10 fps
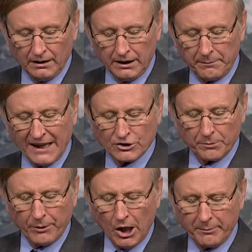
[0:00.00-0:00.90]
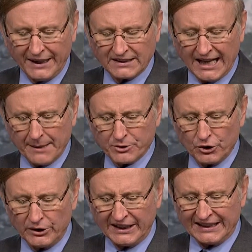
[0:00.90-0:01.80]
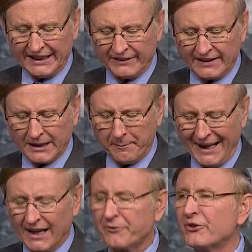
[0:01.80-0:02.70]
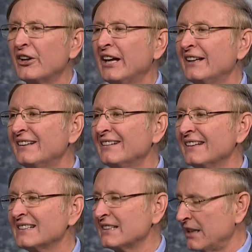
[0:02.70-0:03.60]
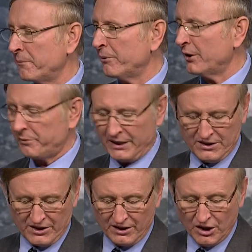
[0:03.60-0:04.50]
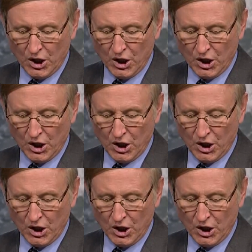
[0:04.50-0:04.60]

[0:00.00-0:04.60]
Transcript: The Apostle Paul makes it absolutely clear that the man of sin, this is an important reason,